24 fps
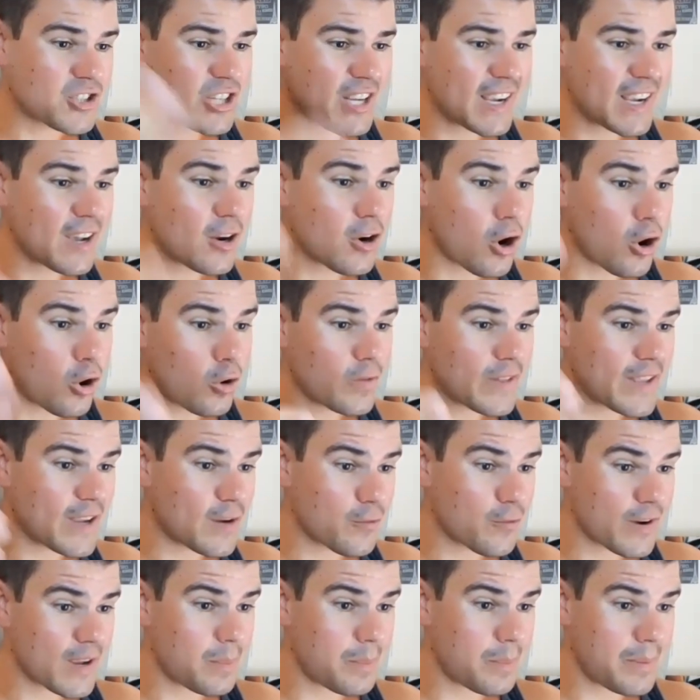but she can
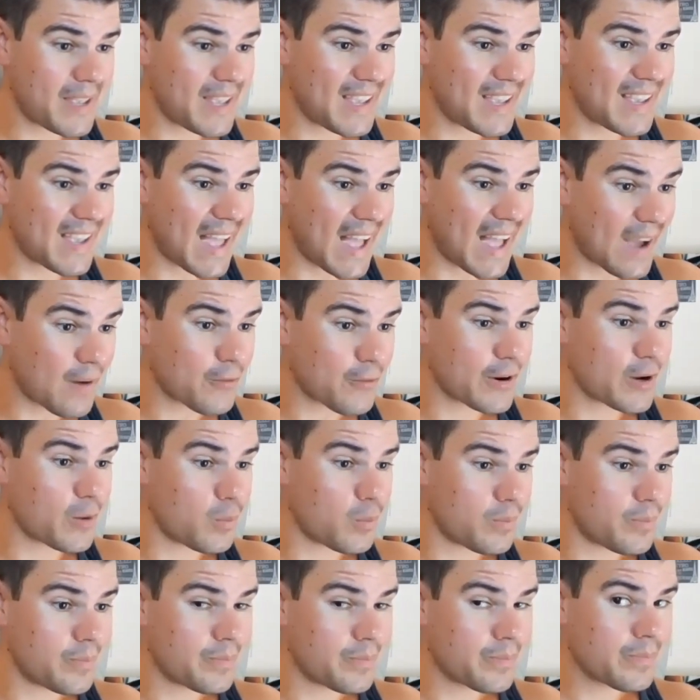only repeat
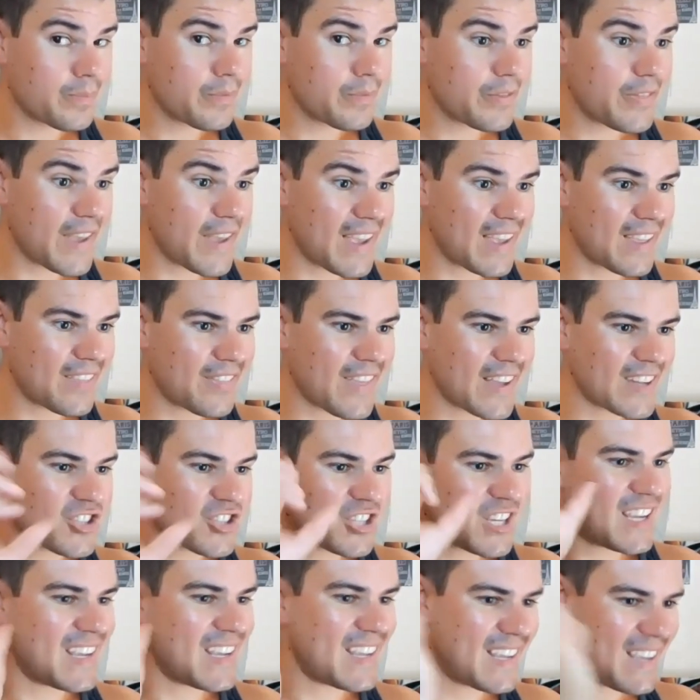everything that
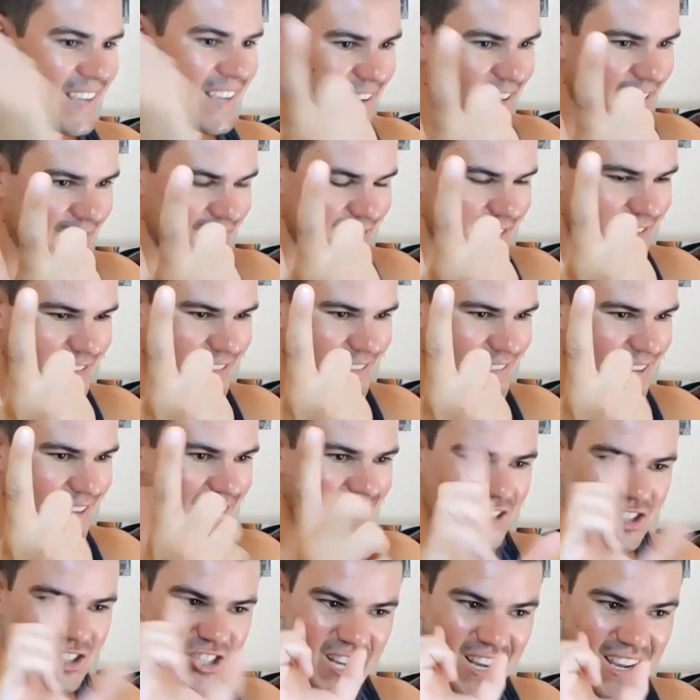she hears.
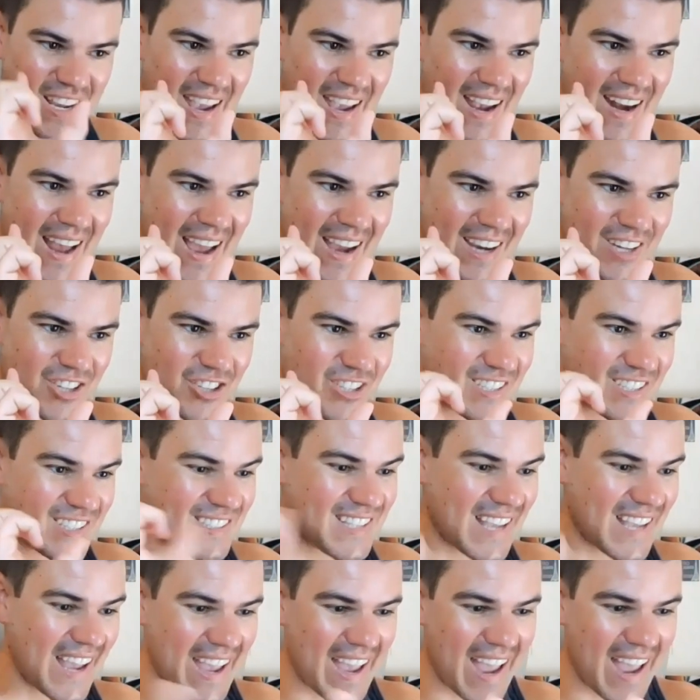She can't actually
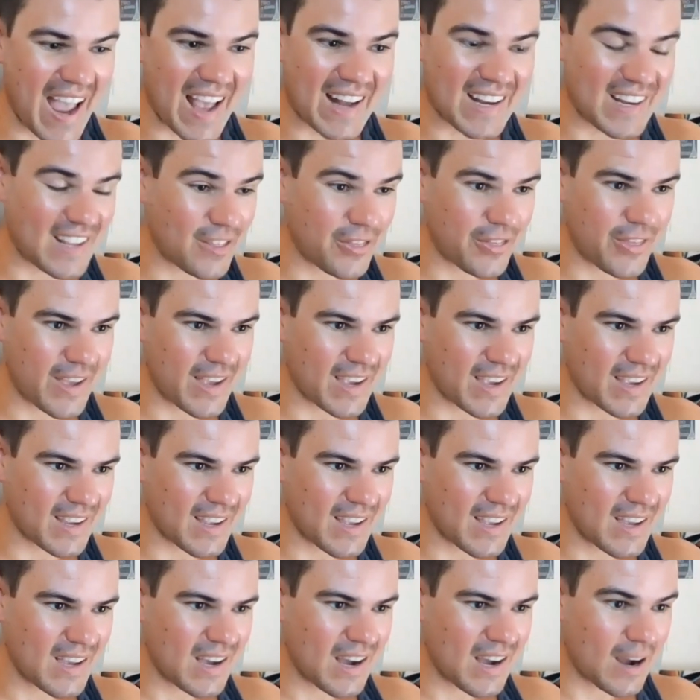say
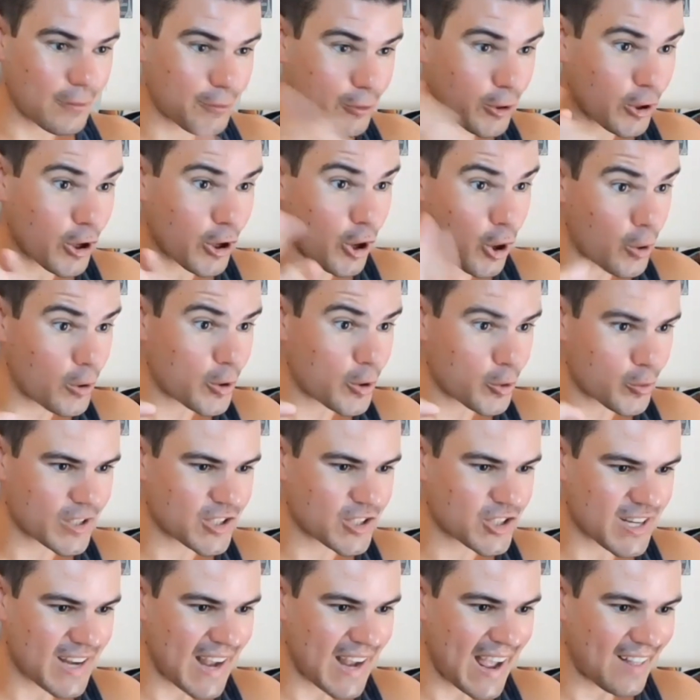anything of her own
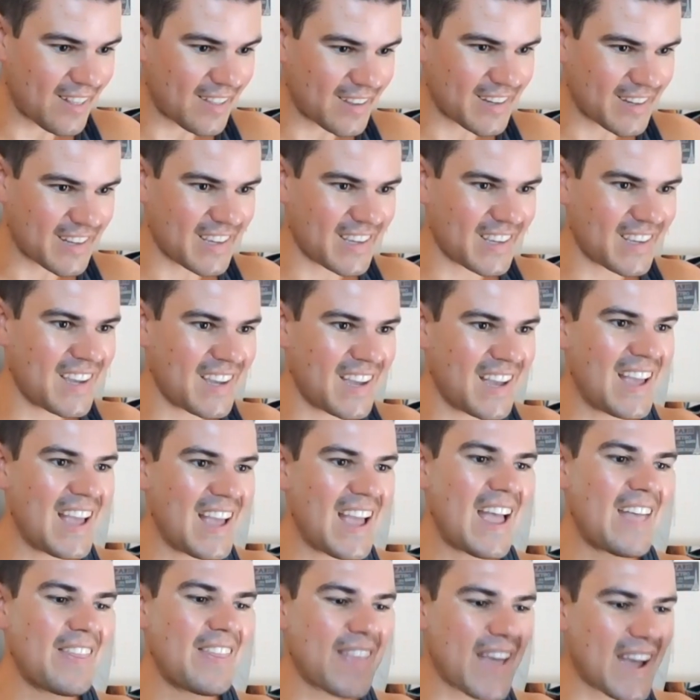originality.
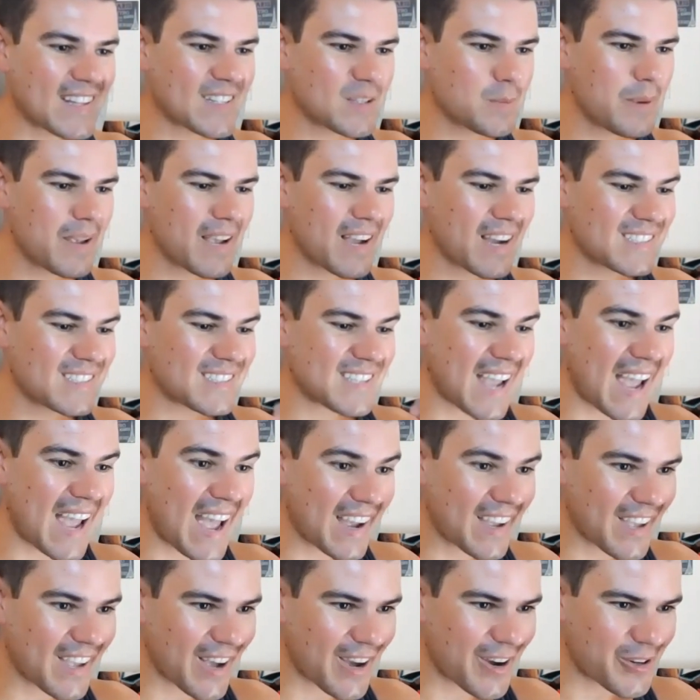And that's because
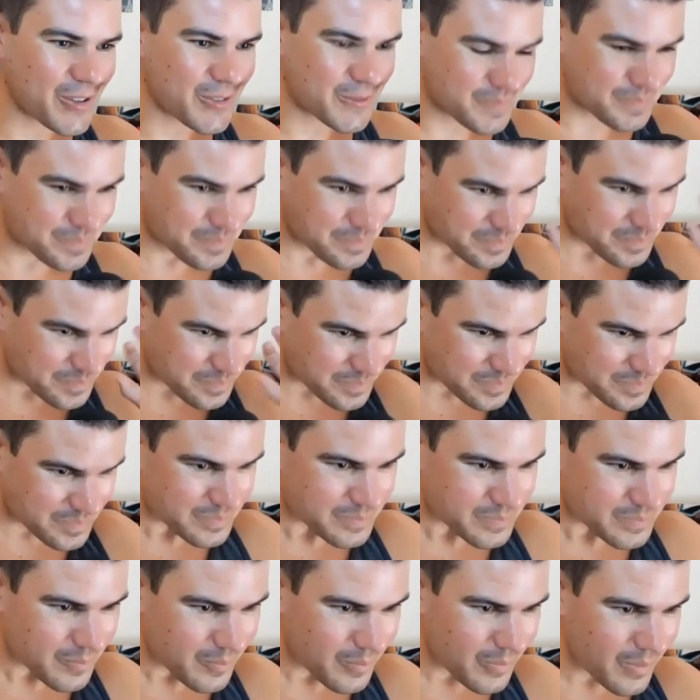Echo
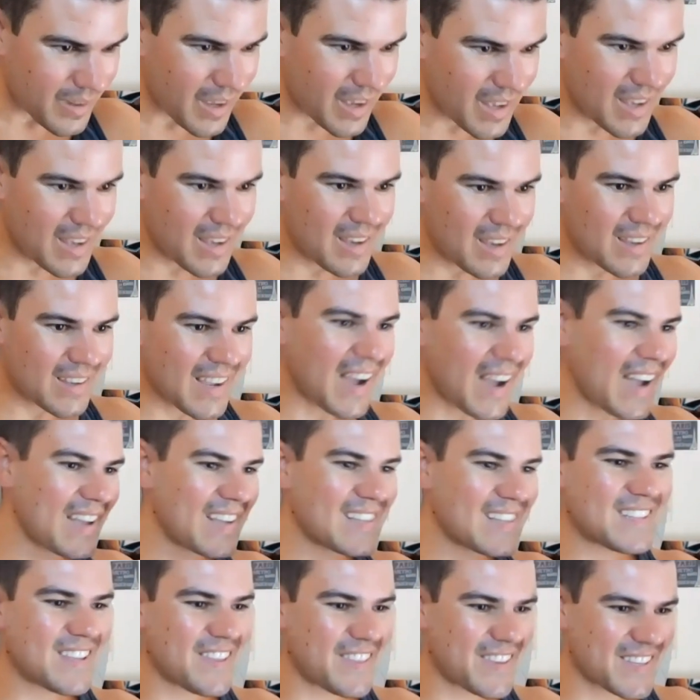
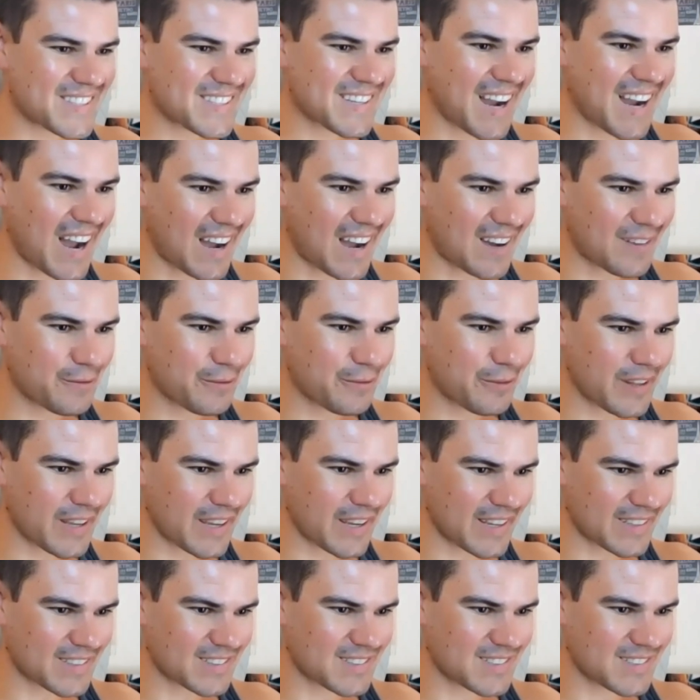got into this
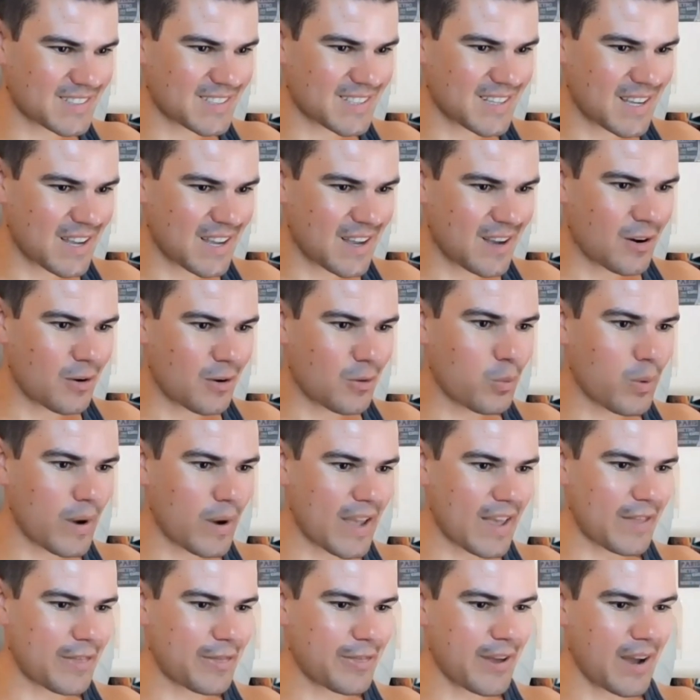conflict
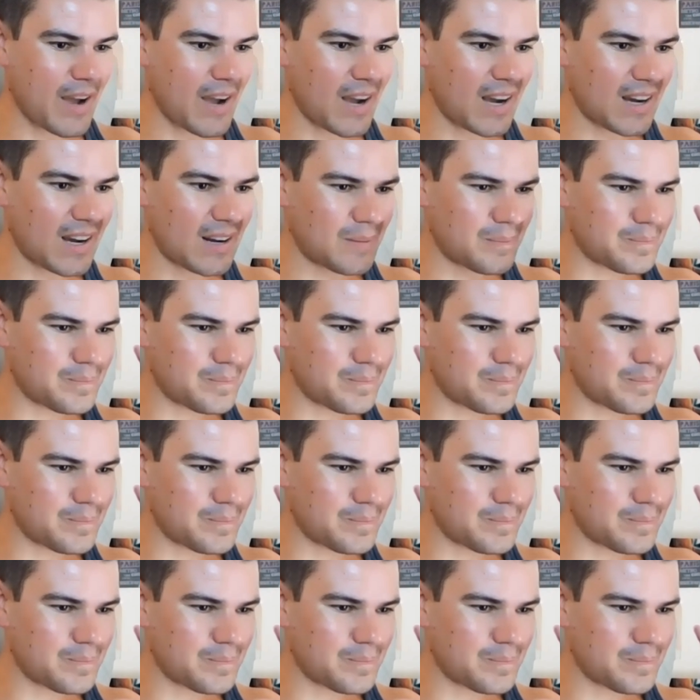with